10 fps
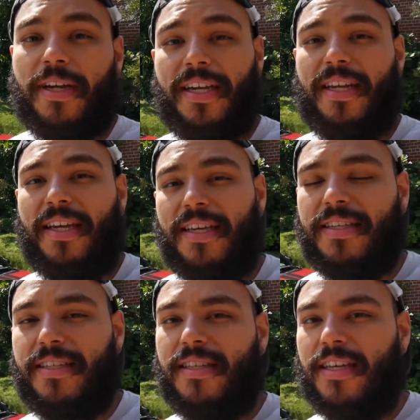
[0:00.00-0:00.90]
it
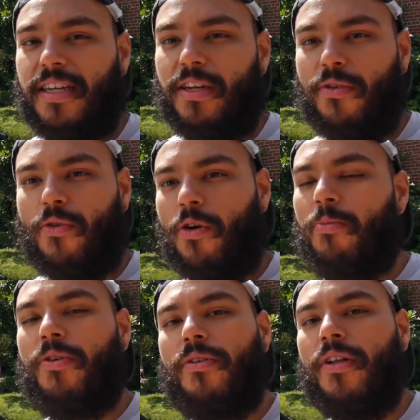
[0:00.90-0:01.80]
is the
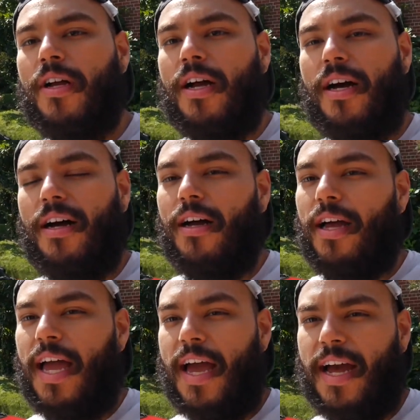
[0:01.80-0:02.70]
normal
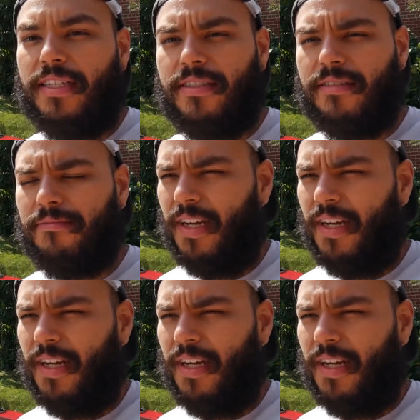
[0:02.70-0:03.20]
hatch.